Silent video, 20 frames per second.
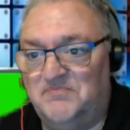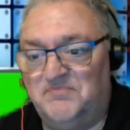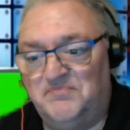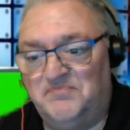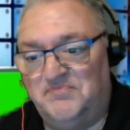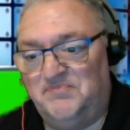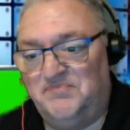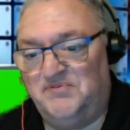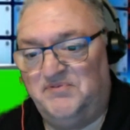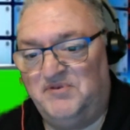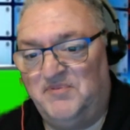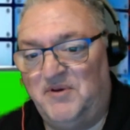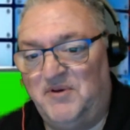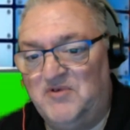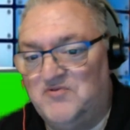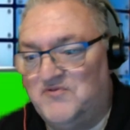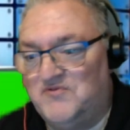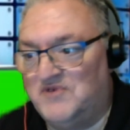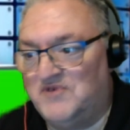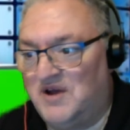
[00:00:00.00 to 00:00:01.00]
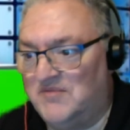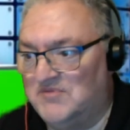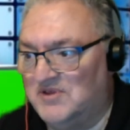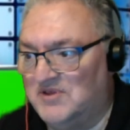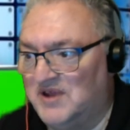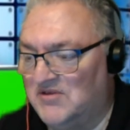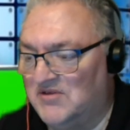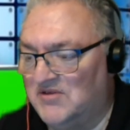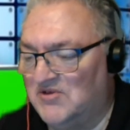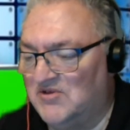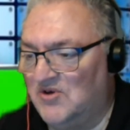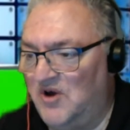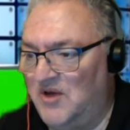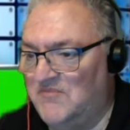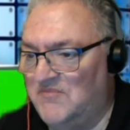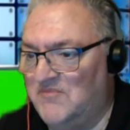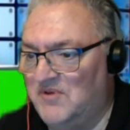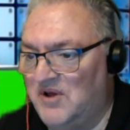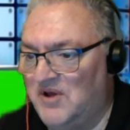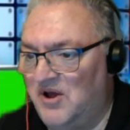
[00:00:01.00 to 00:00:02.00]
suppose we've come to that
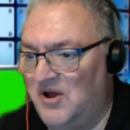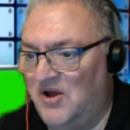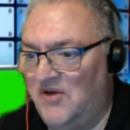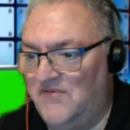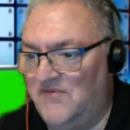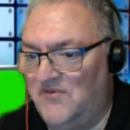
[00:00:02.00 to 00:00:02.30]
time of